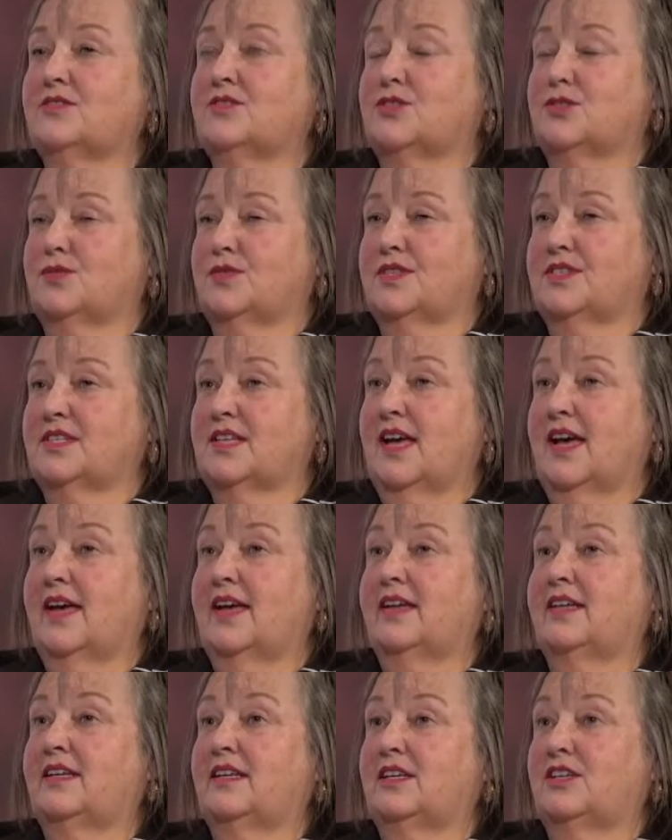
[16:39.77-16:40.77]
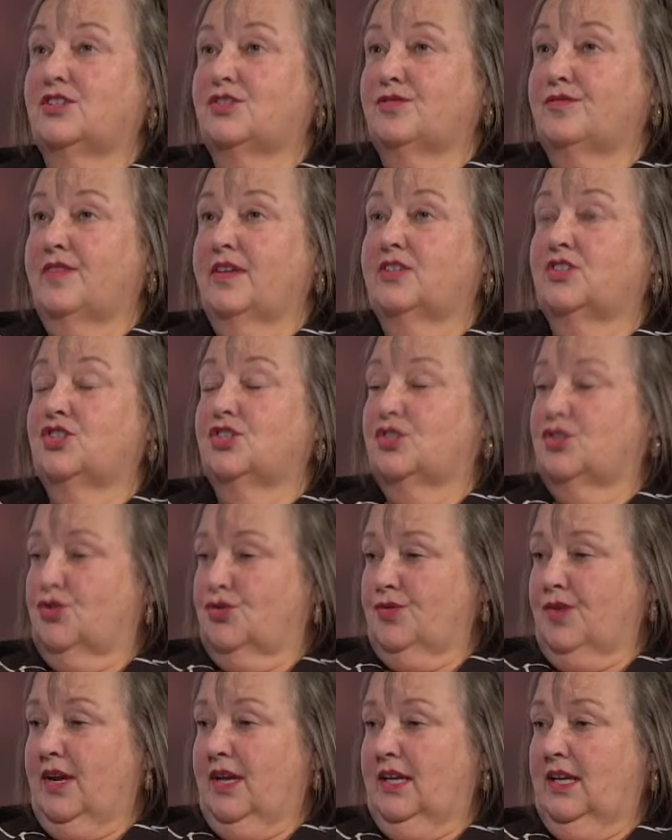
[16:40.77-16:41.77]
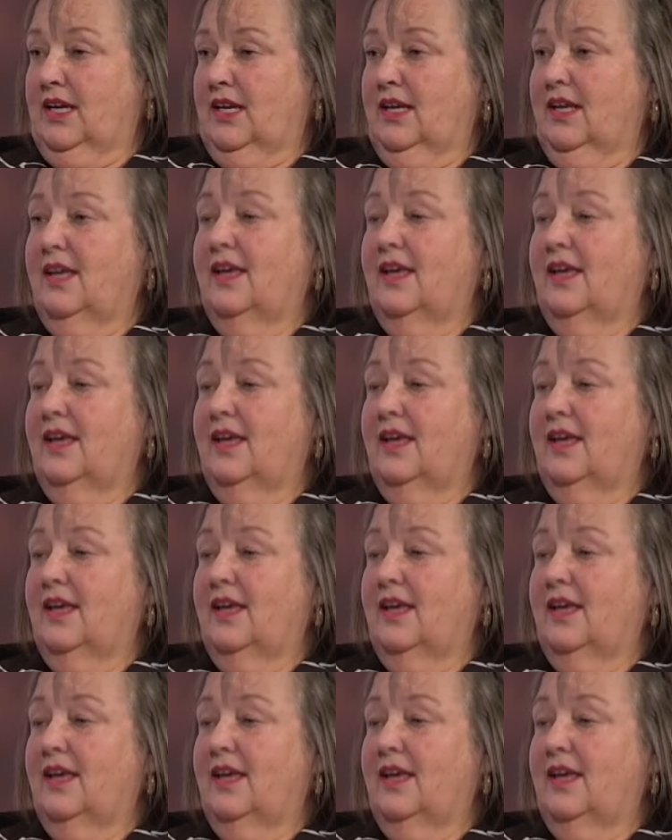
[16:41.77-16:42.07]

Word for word: Suicide Intervention Training.